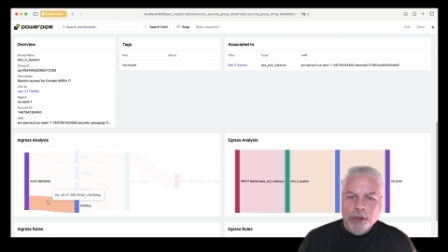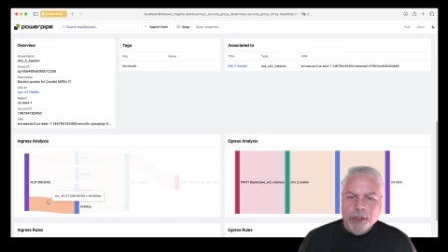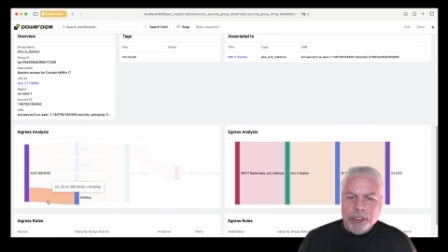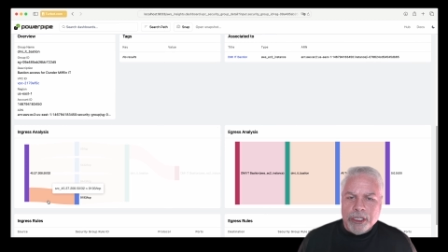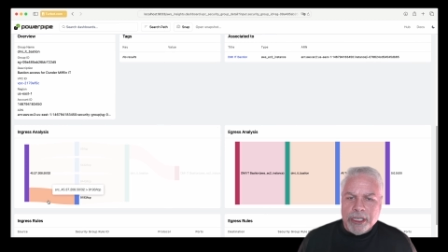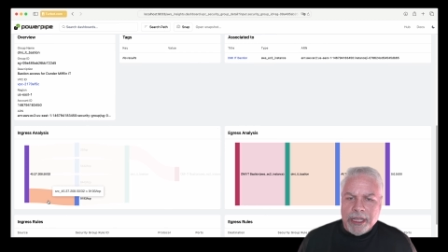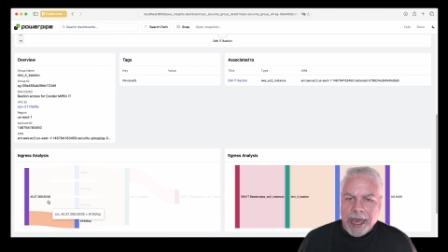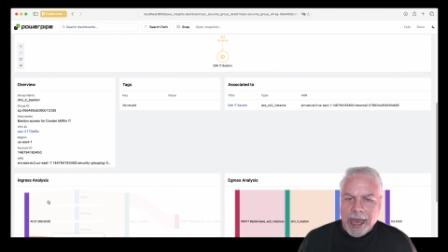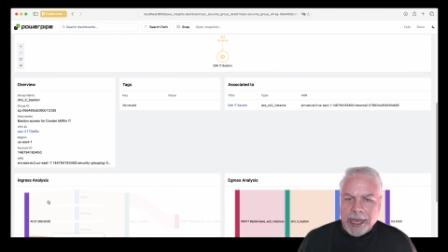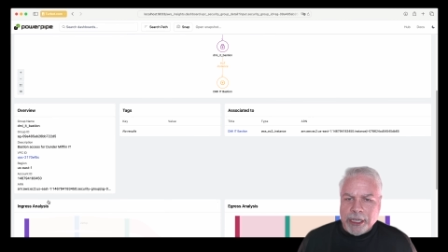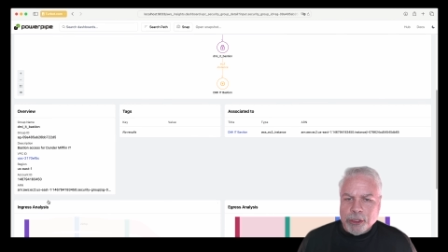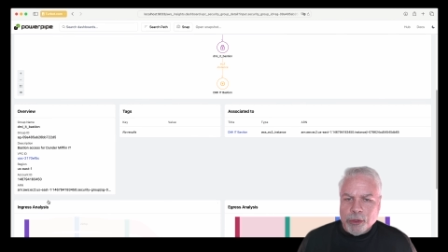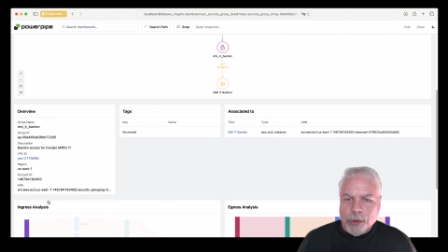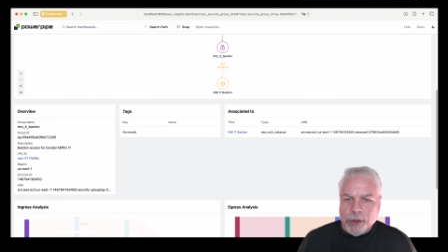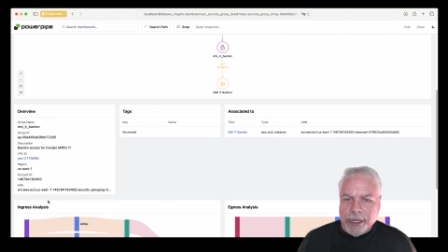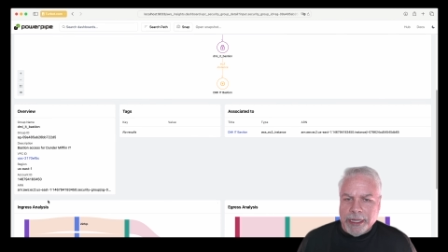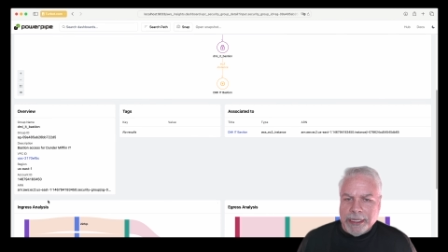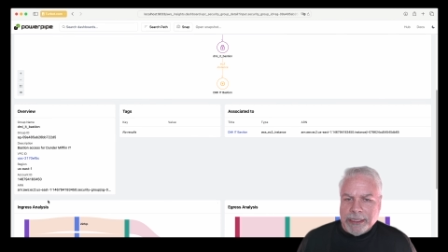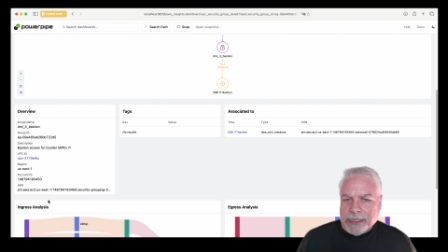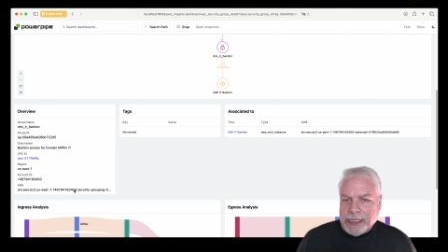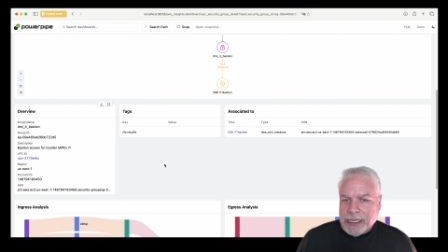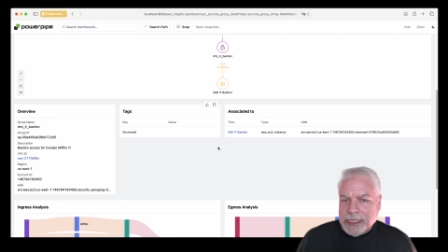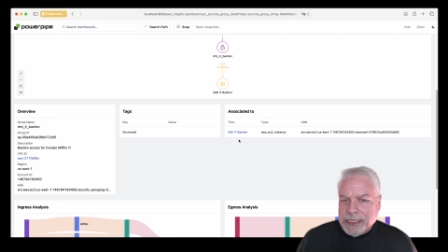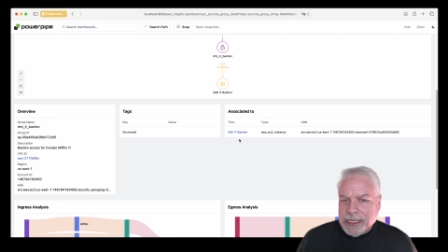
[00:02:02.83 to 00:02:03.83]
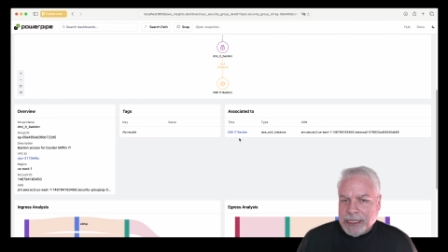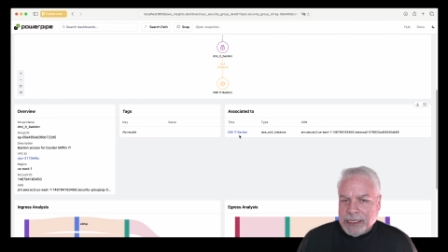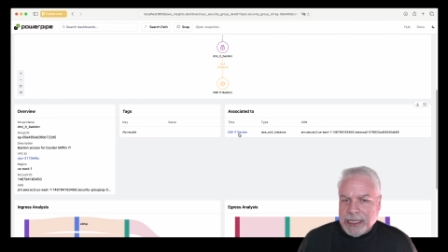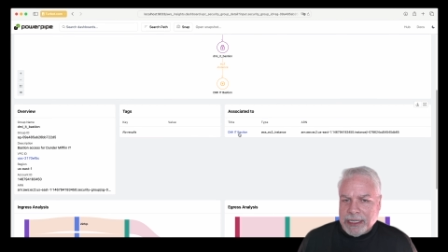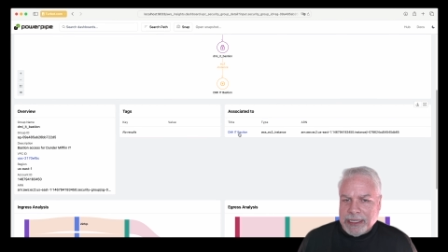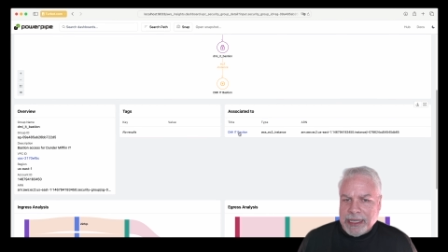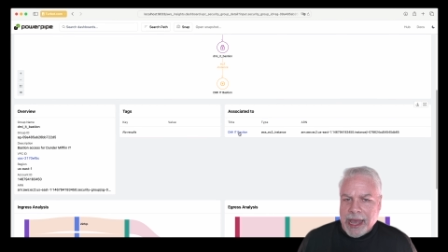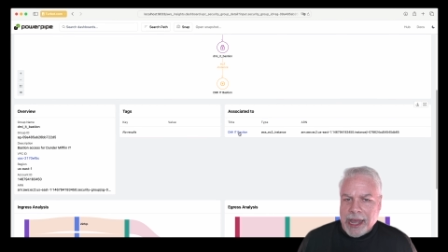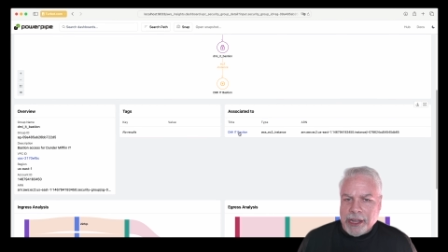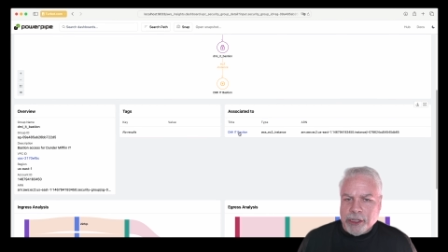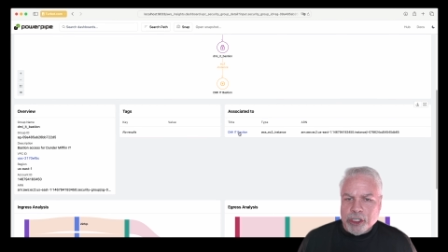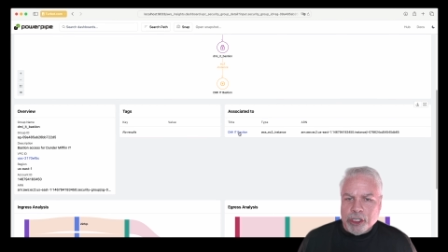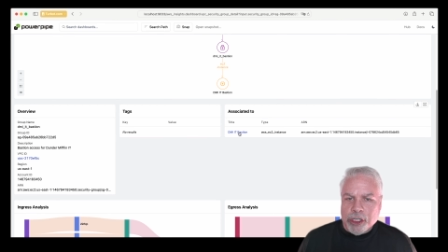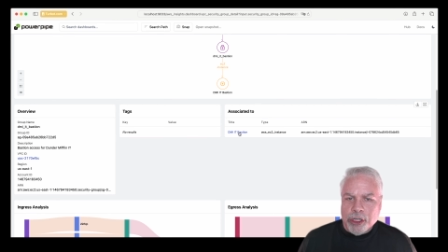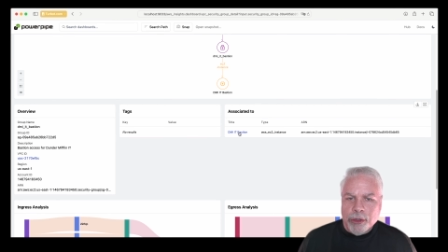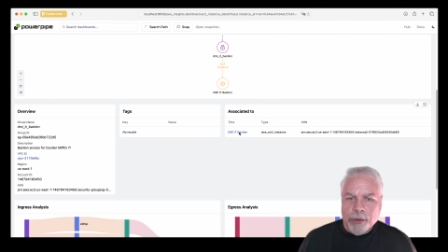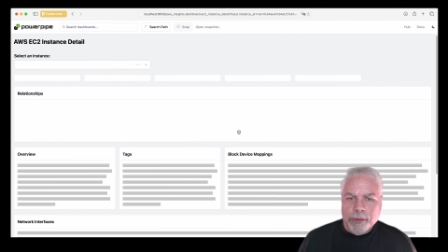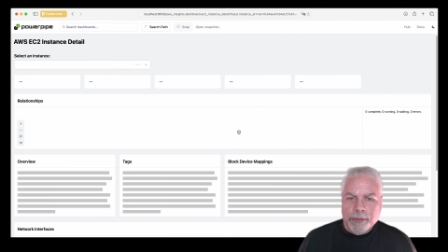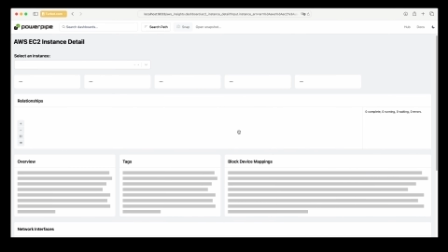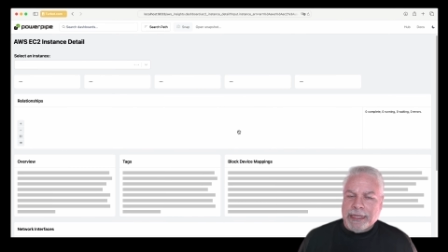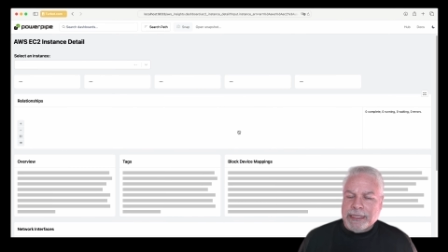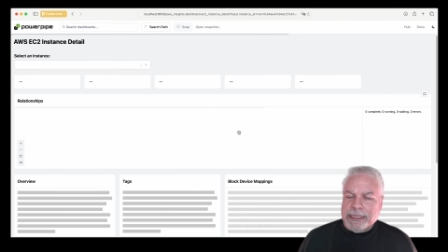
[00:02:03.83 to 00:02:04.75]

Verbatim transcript: to the actual instance it's attached to,